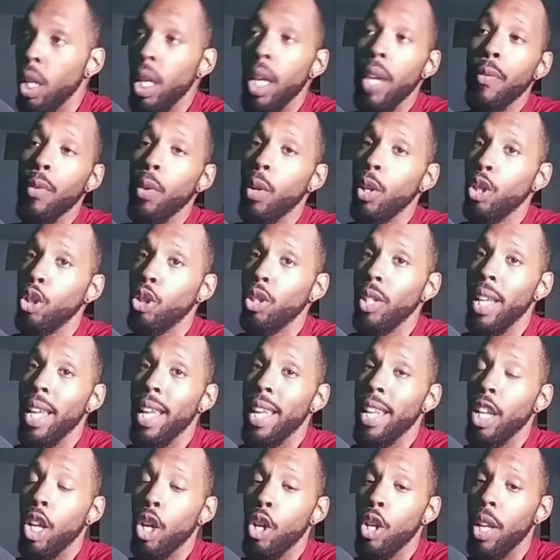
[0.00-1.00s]
If you're interested
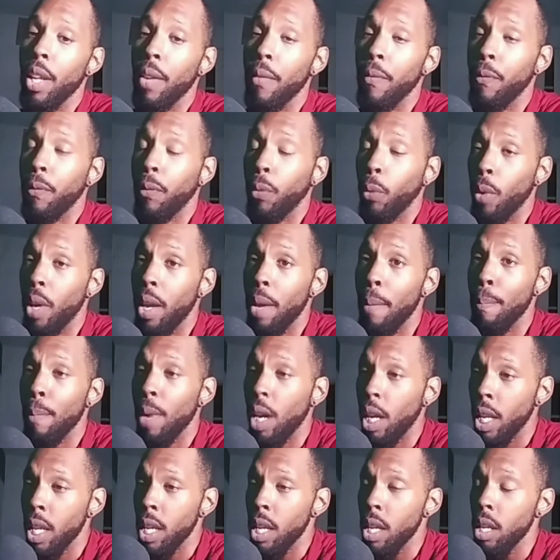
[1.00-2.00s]
in earning free
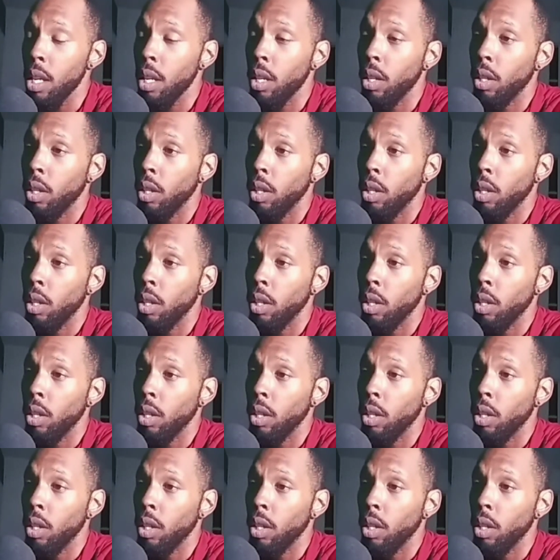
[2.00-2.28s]
money,